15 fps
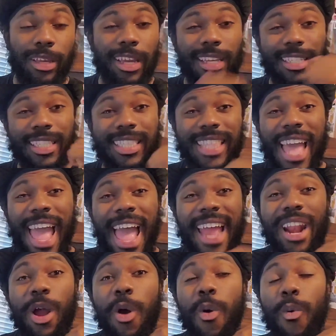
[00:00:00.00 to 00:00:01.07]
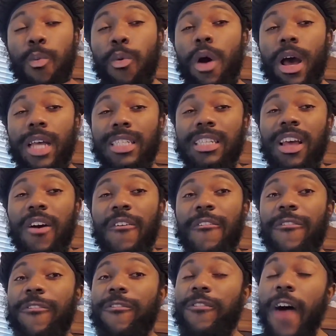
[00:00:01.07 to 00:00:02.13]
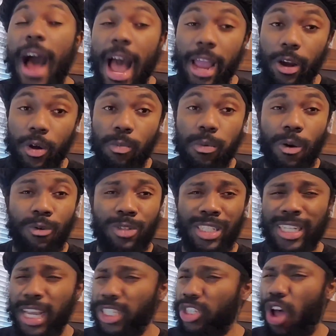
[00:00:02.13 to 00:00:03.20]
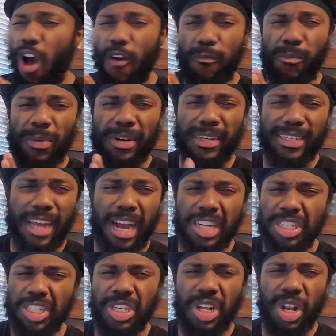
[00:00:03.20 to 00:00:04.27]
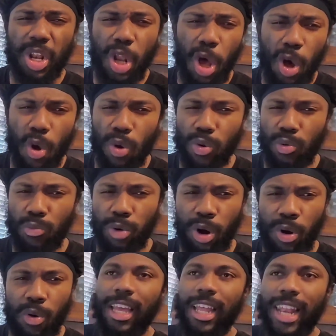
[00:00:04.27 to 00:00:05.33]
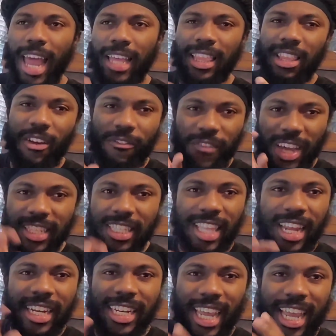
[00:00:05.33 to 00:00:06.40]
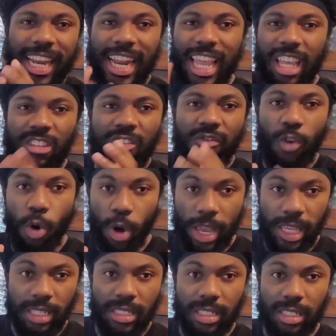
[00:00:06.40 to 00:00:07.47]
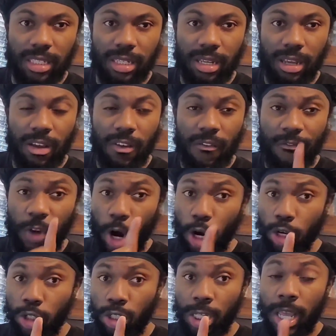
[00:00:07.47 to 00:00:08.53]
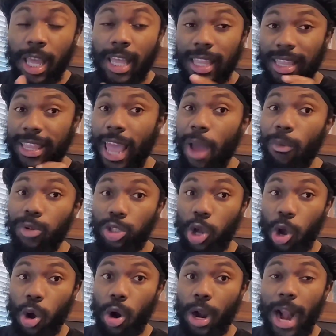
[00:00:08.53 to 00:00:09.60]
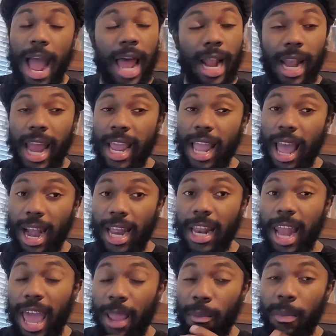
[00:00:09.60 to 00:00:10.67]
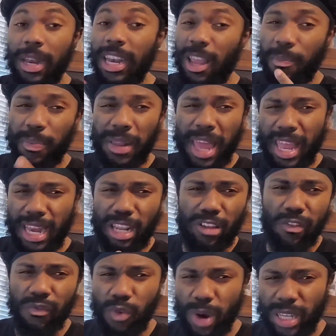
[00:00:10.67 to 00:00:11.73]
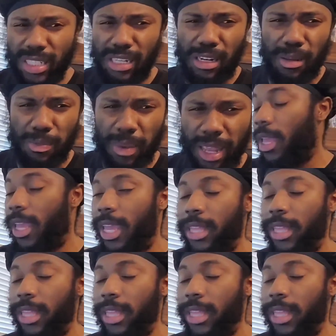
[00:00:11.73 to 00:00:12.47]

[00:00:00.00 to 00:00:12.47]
Because that was fire, bro. Just off production alone, bro. Like the effects they did to his voice first, that was hard. I like how they like manipulated his voice a little bit.